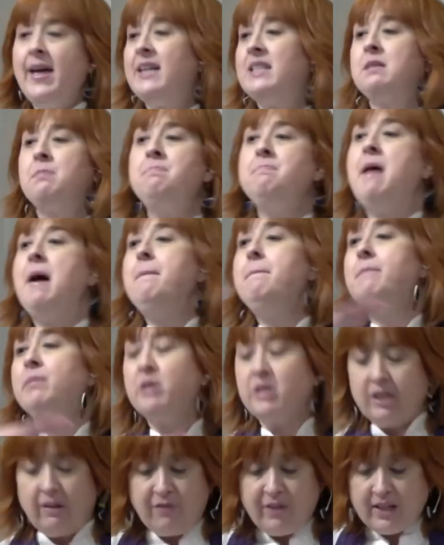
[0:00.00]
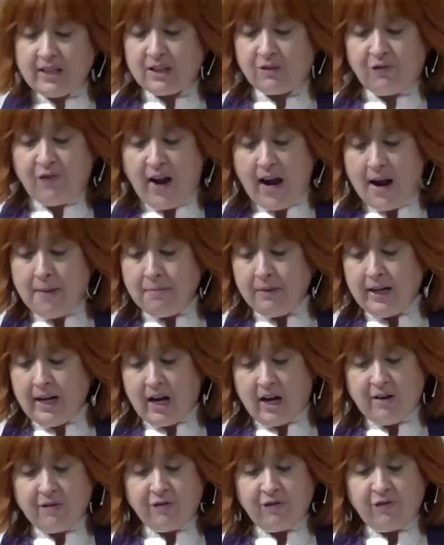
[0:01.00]
as members of this
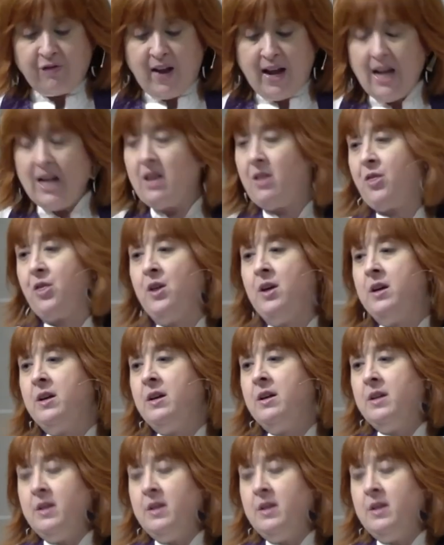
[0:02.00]
family of faith